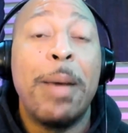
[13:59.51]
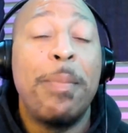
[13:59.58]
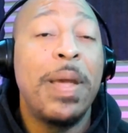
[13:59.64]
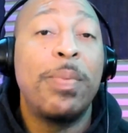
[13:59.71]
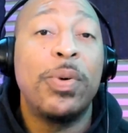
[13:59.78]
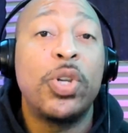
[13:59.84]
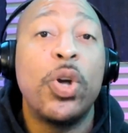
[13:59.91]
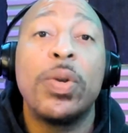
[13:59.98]

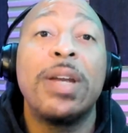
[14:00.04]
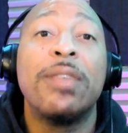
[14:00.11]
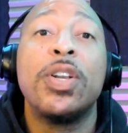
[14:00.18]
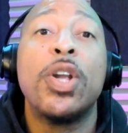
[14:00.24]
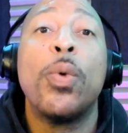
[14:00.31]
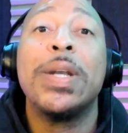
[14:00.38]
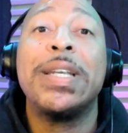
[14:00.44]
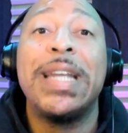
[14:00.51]
people don't even
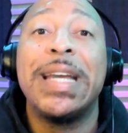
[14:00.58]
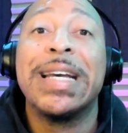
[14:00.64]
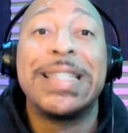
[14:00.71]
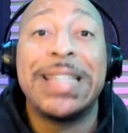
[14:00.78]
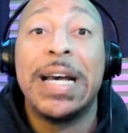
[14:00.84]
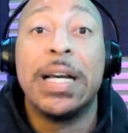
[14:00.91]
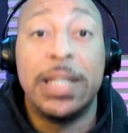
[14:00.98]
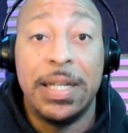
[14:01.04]
know what
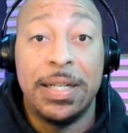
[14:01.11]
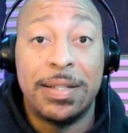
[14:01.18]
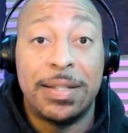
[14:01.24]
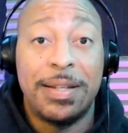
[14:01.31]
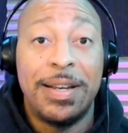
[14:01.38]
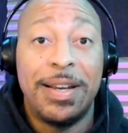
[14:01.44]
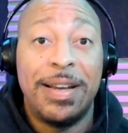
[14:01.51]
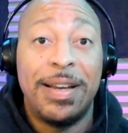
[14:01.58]
DSL is.
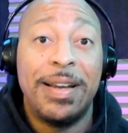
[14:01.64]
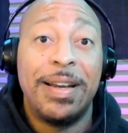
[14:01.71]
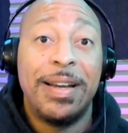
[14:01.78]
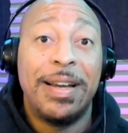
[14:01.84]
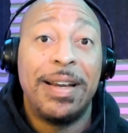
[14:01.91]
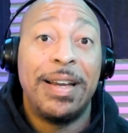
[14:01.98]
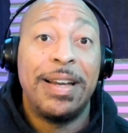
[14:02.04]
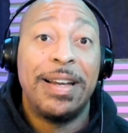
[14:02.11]

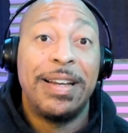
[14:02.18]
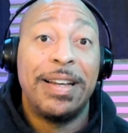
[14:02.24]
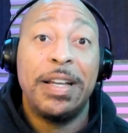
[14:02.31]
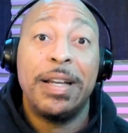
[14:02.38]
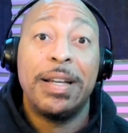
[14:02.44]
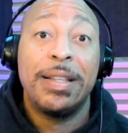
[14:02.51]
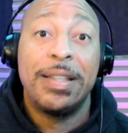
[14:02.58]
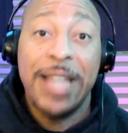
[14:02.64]

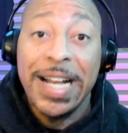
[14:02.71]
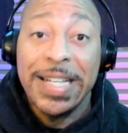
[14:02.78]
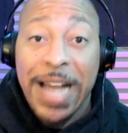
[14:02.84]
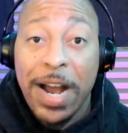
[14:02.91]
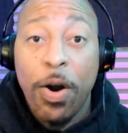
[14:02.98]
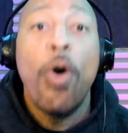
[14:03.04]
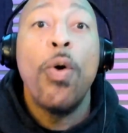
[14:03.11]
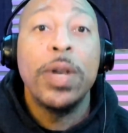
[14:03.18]
That's
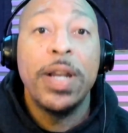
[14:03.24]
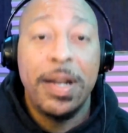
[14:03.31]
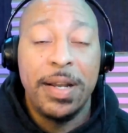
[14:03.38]
how old it